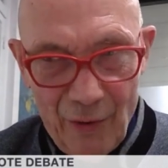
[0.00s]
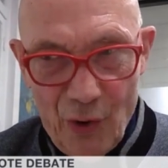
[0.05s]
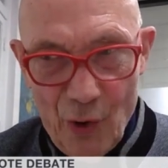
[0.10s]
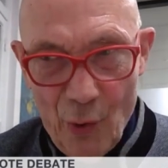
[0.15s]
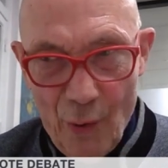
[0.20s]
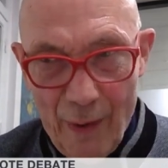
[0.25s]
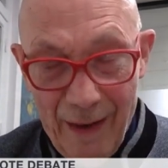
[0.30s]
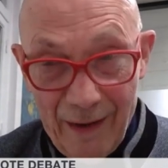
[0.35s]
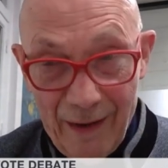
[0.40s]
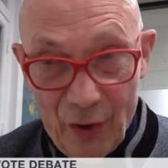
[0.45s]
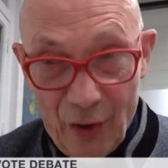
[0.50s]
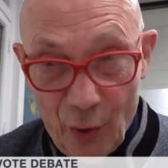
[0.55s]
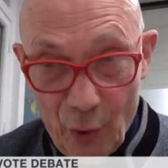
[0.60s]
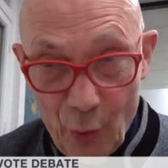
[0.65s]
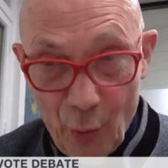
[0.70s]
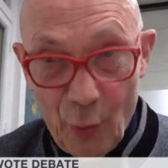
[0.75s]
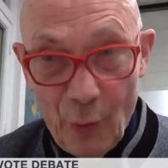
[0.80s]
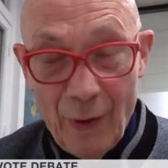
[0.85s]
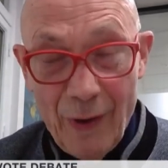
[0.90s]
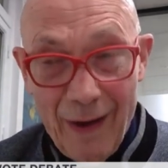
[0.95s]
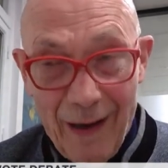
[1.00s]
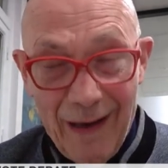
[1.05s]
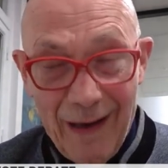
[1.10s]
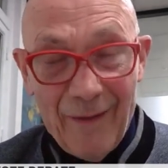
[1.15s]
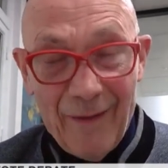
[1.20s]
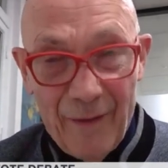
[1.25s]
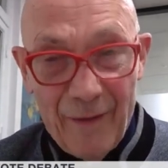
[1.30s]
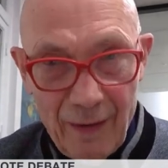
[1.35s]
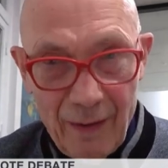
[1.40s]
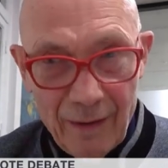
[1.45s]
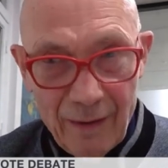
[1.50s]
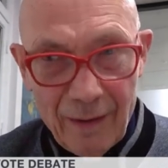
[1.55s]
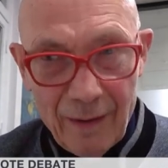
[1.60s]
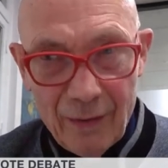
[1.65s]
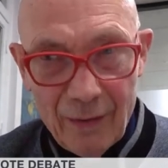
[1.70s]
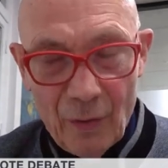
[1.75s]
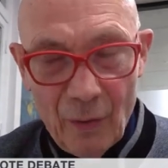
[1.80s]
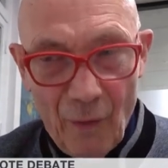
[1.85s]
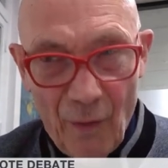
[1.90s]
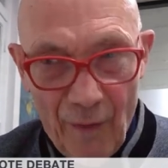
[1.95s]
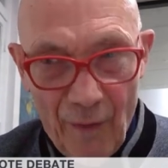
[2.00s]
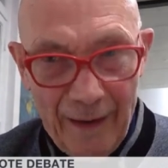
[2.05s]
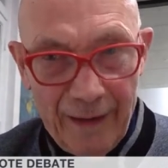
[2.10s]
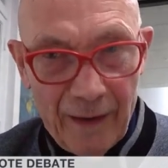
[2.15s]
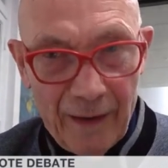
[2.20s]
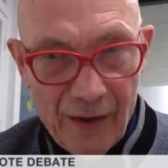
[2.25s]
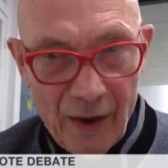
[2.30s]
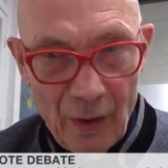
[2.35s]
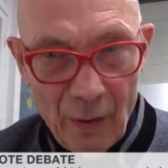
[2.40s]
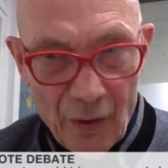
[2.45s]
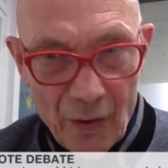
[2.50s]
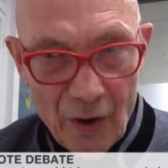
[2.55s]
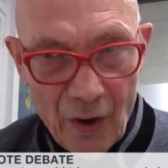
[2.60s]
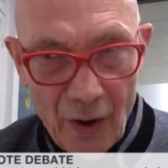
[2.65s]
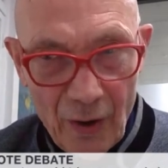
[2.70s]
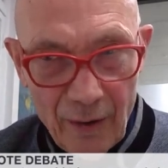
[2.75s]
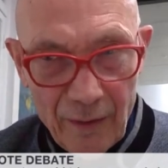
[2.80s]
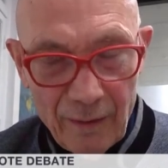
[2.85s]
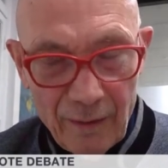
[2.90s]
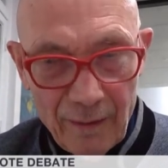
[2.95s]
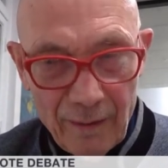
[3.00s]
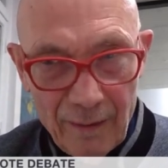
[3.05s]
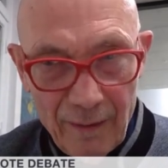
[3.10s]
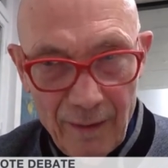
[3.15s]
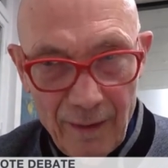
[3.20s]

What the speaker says: during 2.5 years to find a solution,